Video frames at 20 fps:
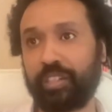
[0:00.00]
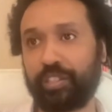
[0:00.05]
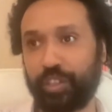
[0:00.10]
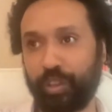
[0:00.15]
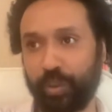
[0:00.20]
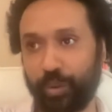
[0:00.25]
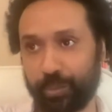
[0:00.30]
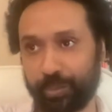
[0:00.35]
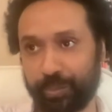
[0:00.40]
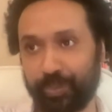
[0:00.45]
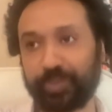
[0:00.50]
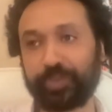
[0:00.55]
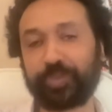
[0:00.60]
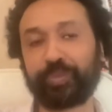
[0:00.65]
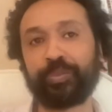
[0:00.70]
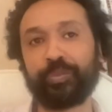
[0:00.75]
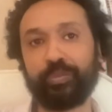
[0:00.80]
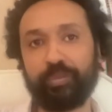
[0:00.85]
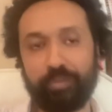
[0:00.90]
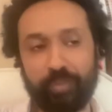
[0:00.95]
So
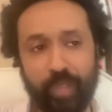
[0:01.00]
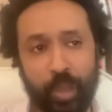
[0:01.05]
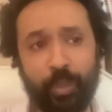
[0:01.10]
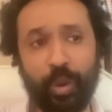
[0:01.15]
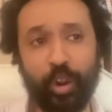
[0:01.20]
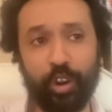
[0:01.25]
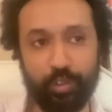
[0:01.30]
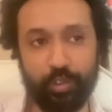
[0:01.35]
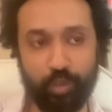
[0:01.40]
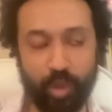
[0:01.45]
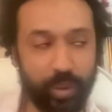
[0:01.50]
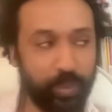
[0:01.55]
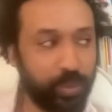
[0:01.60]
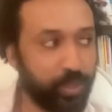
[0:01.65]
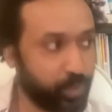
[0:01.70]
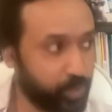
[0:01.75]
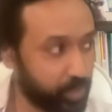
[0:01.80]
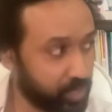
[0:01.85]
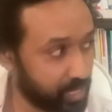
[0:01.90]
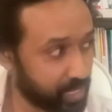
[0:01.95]
part of why we're
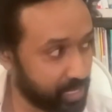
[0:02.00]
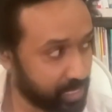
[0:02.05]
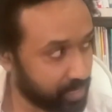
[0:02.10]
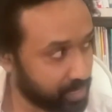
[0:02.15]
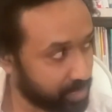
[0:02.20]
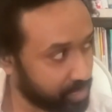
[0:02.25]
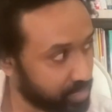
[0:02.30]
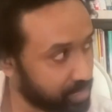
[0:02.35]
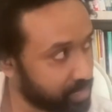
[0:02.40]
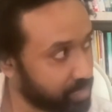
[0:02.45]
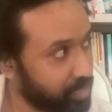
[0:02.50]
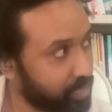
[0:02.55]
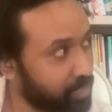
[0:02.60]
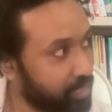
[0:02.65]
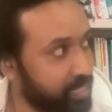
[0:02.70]
doing this is